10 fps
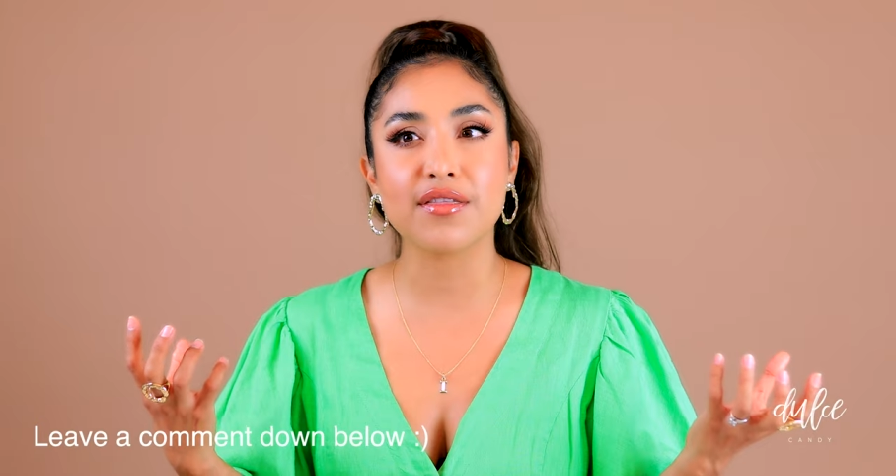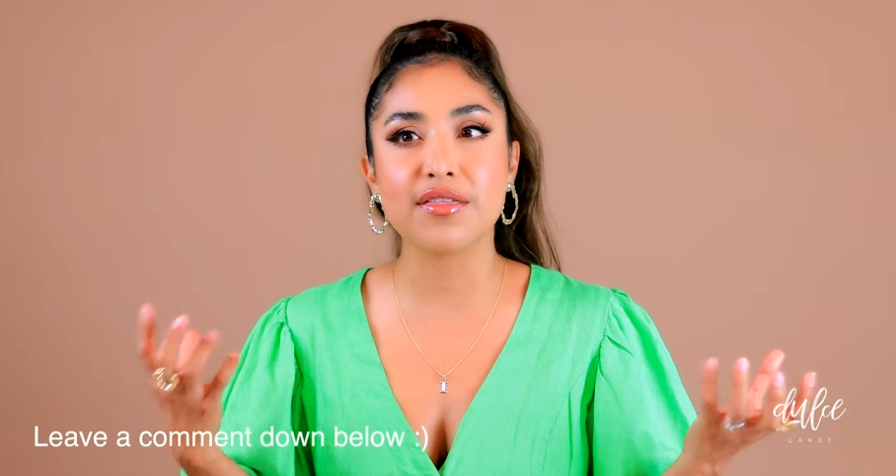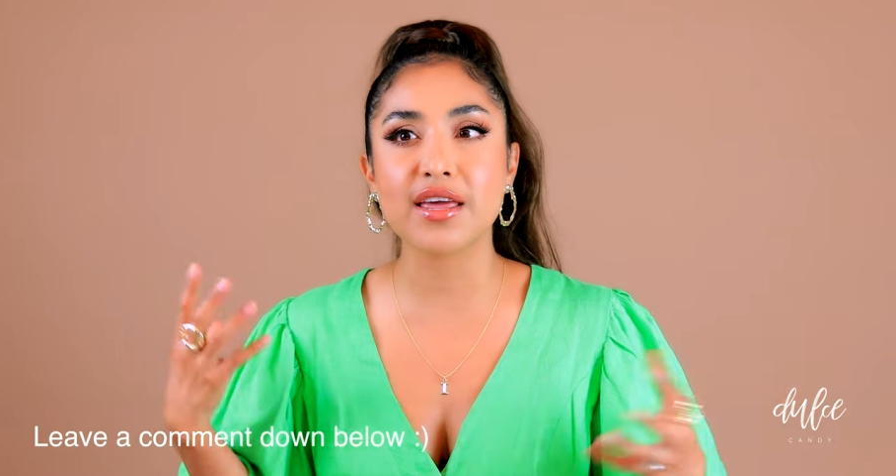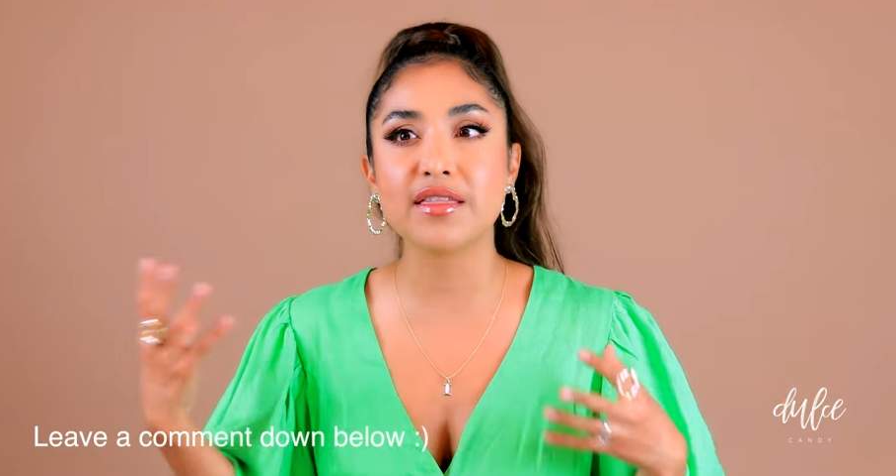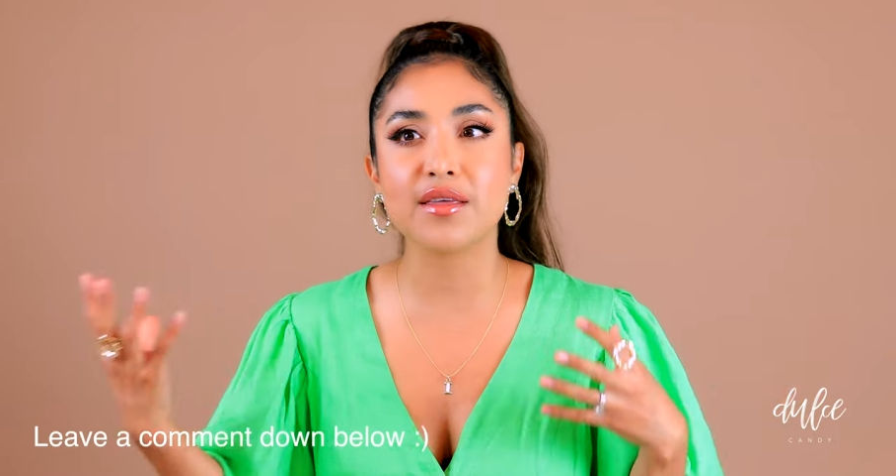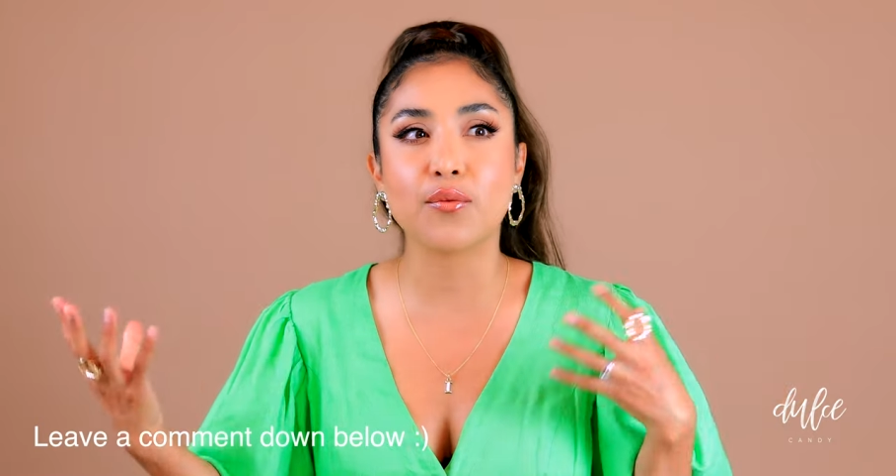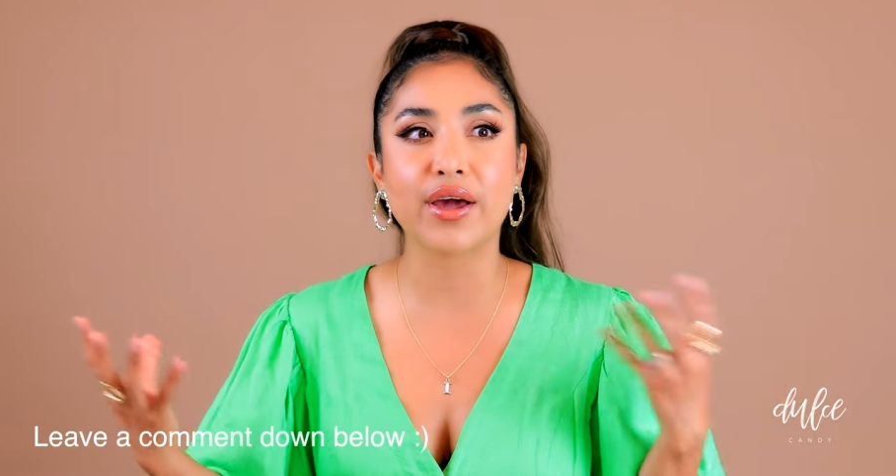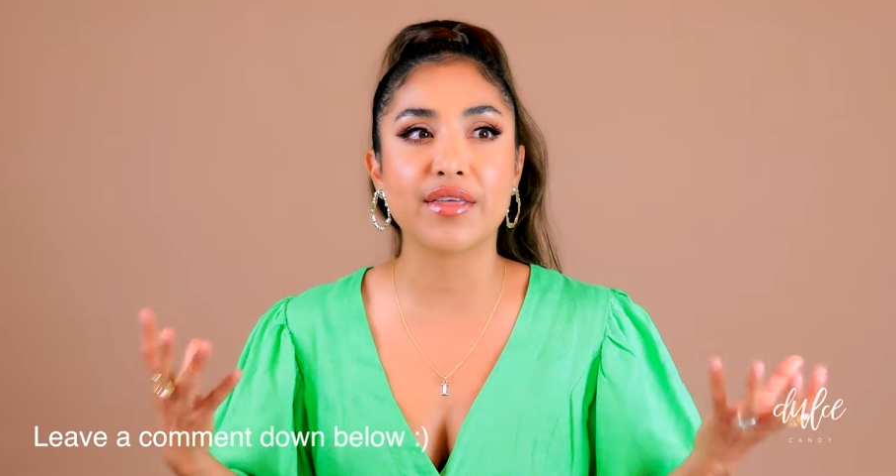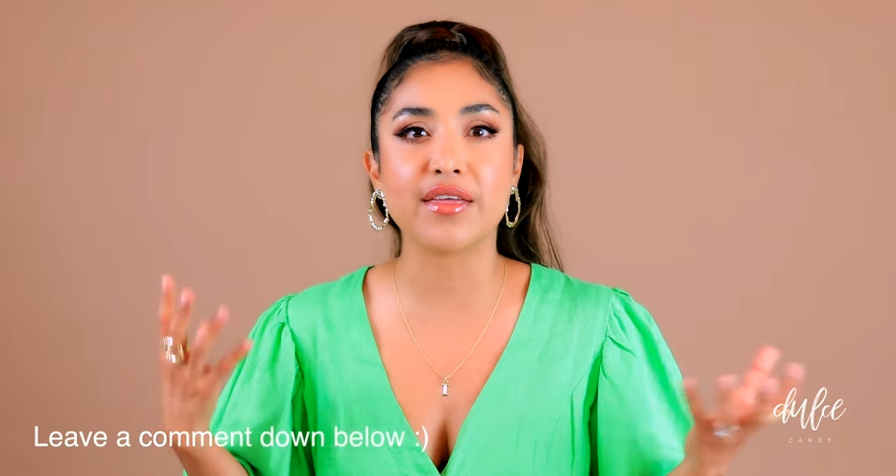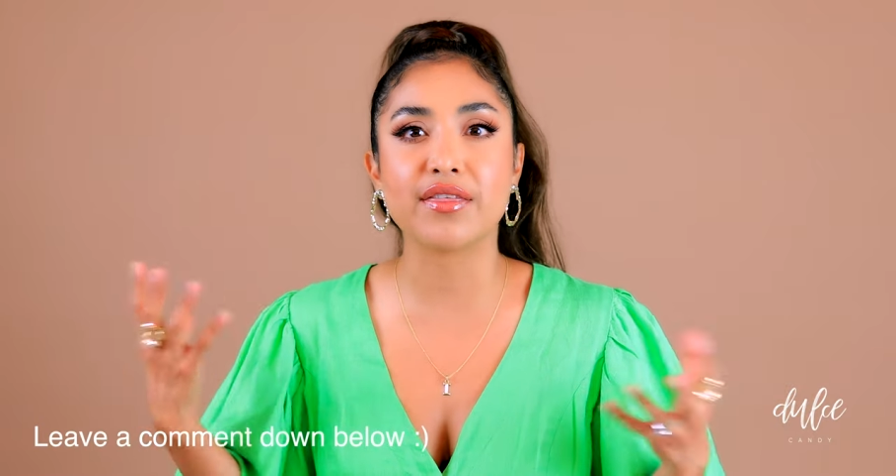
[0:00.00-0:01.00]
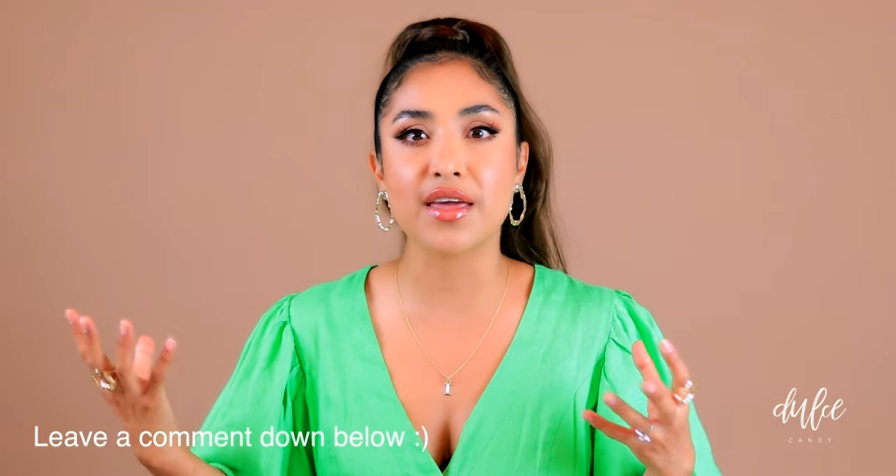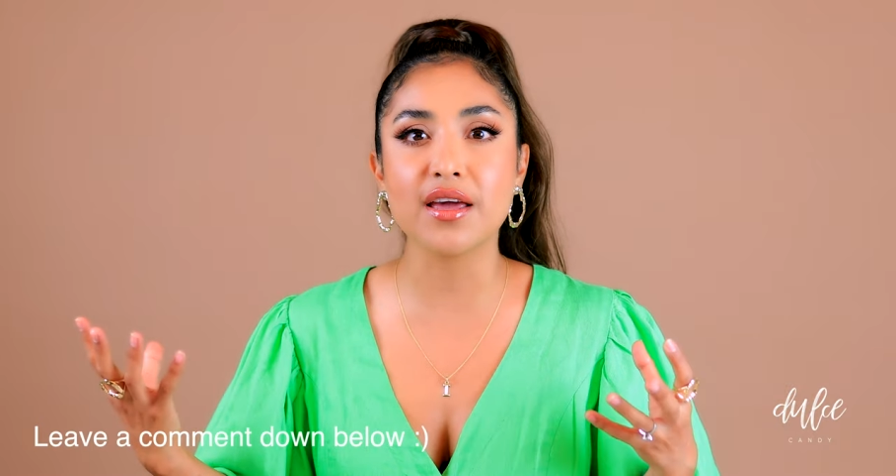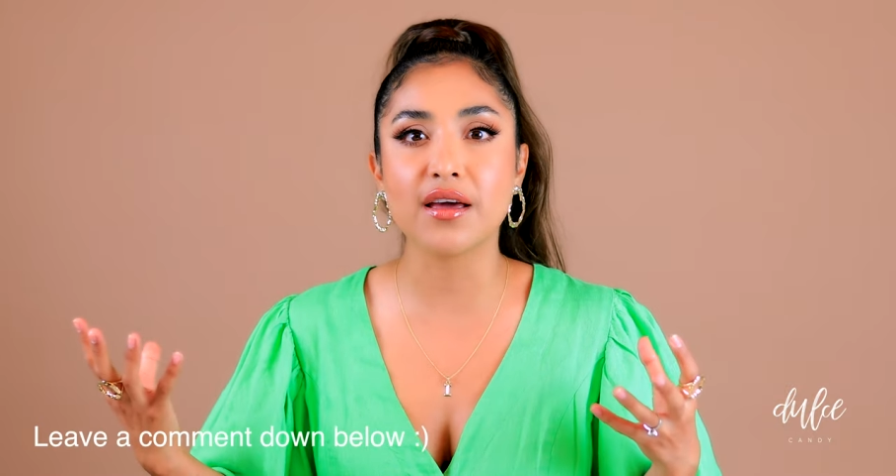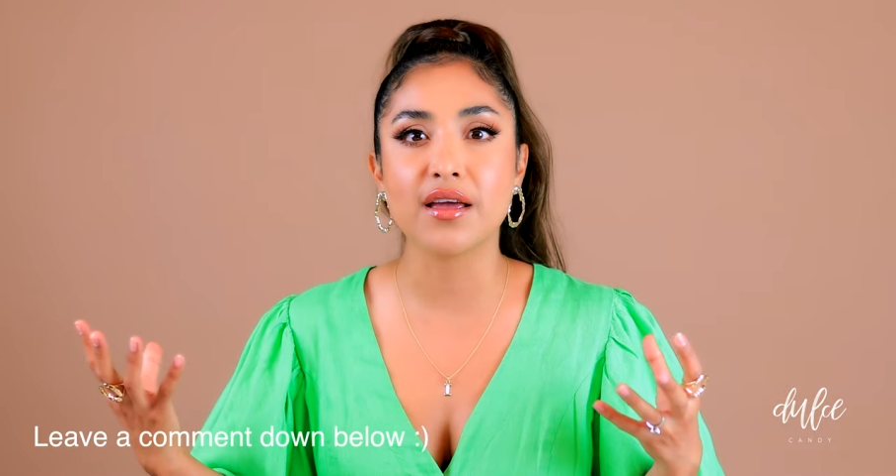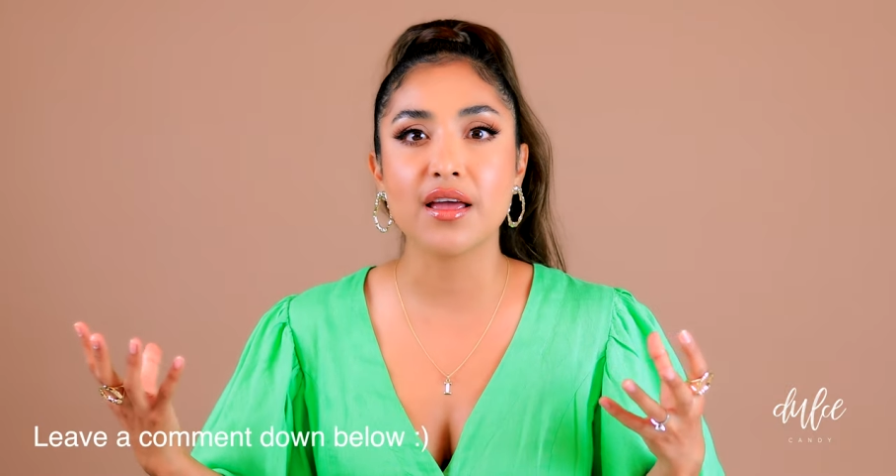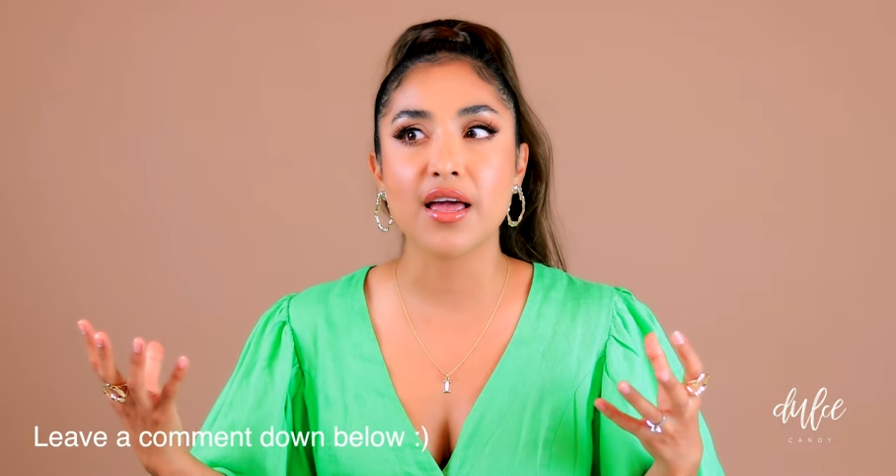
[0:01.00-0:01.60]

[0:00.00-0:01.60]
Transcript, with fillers: think the way they think